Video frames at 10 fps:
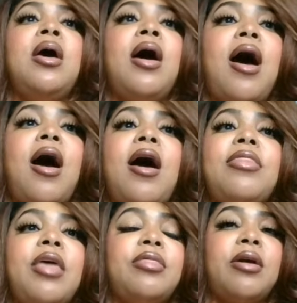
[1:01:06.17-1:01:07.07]

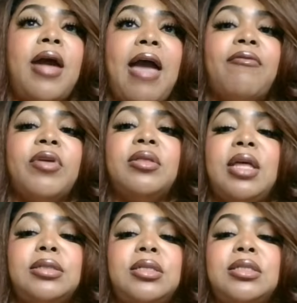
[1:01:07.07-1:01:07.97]
that they're having.
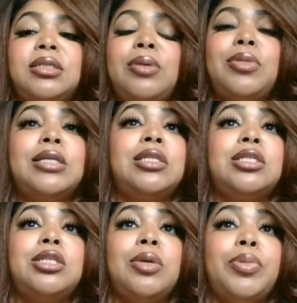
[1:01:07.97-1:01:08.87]
That's the
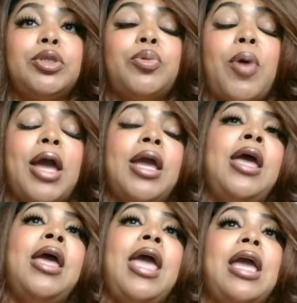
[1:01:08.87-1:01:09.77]
simplest way.
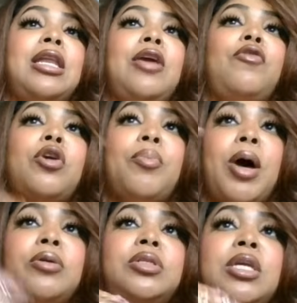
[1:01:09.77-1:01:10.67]
And if you're
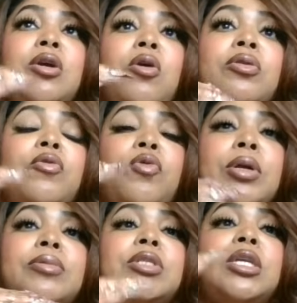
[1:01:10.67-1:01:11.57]
posting on the
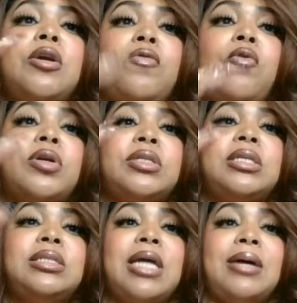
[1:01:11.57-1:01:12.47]
frequency of 4 to
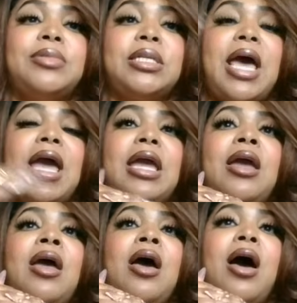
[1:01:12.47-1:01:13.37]
6 times a day,
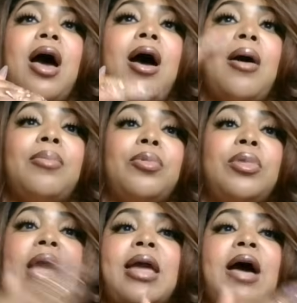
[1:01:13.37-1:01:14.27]

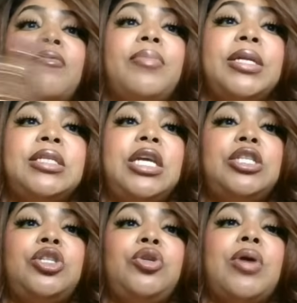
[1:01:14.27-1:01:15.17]
like I've been
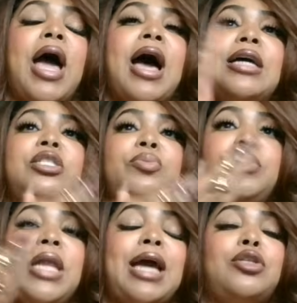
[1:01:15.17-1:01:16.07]
teaching you guys,
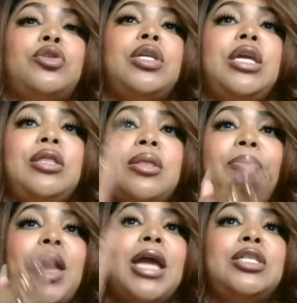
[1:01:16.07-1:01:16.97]
naturally the
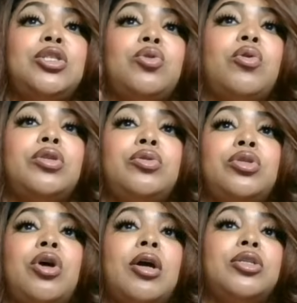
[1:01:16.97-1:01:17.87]
page is going to
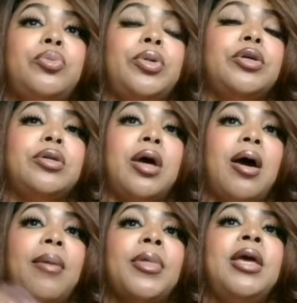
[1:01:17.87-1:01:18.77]
start to build
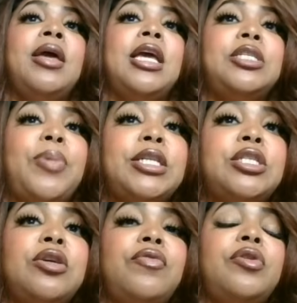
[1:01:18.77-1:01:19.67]
up,
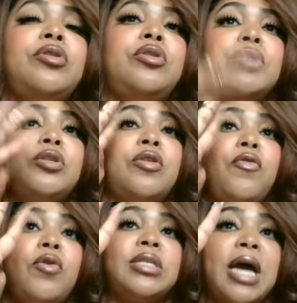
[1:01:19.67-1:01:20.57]
especially if you're using the
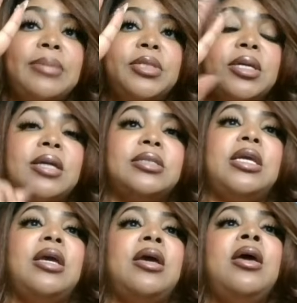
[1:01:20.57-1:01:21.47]
4 types of
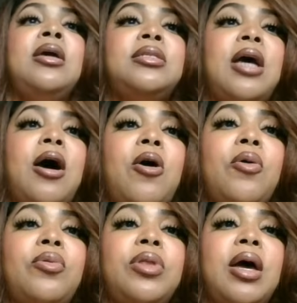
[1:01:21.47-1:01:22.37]
content.
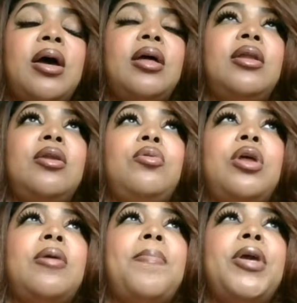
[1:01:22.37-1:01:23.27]
So
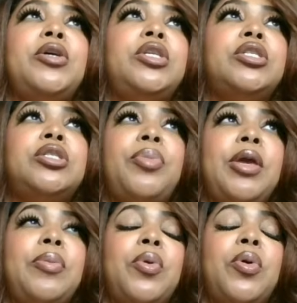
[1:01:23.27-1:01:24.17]
there are billions of
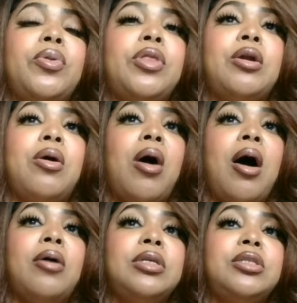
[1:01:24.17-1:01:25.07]
people that are on
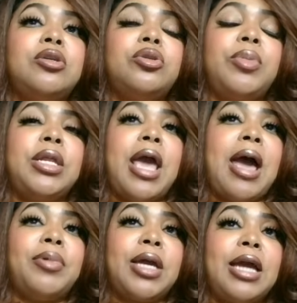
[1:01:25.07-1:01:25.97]
all these social media
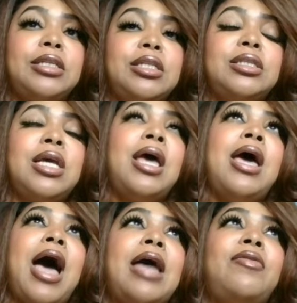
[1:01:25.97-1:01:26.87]
applications.
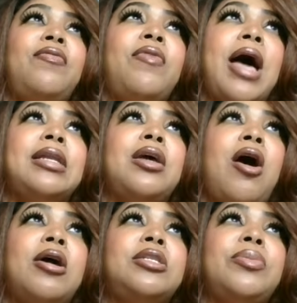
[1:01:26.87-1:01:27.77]
I find it
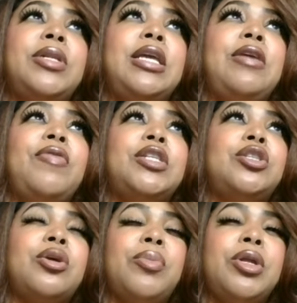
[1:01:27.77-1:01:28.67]
hard to believe that
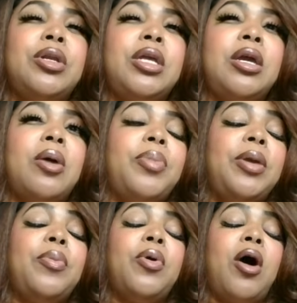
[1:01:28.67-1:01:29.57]
your community of
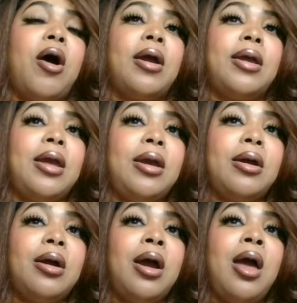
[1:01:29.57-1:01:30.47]
people aren't
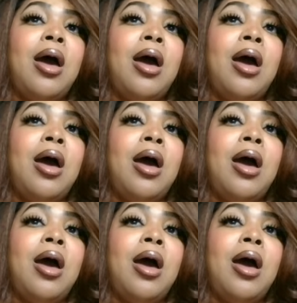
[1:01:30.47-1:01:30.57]
here.